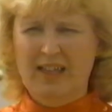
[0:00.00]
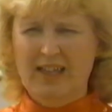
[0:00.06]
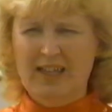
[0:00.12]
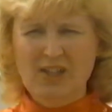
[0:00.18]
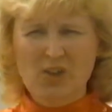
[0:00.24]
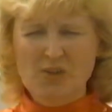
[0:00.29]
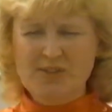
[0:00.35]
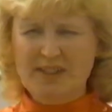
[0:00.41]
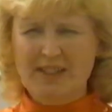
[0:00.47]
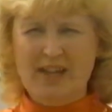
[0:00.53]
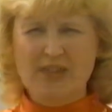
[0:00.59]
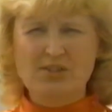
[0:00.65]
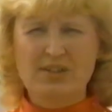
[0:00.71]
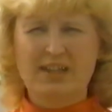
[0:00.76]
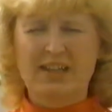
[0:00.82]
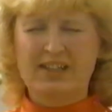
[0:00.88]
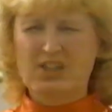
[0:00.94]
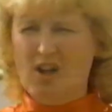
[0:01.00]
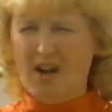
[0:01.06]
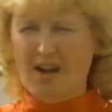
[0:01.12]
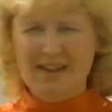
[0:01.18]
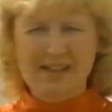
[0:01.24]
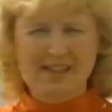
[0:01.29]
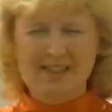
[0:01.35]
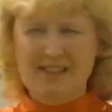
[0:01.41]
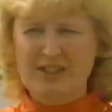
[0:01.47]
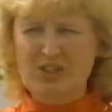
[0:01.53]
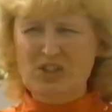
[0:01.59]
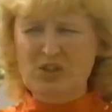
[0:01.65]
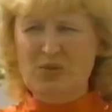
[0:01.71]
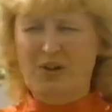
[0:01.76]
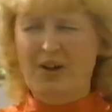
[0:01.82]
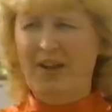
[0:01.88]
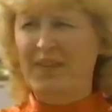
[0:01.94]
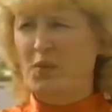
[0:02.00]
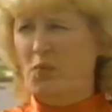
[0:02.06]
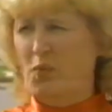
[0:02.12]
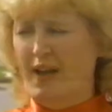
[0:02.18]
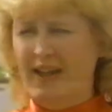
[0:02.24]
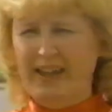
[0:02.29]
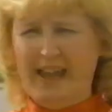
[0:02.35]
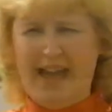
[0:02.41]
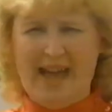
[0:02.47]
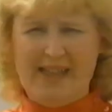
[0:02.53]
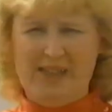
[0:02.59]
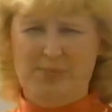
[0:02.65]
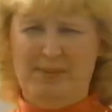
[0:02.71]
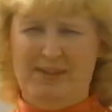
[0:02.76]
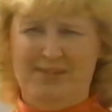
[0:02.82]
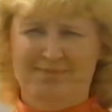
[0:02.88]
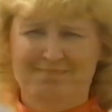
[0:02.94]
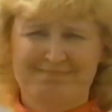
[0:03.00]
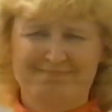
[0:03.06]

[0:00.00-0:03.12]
He knows the country cannot continue on the way it has been.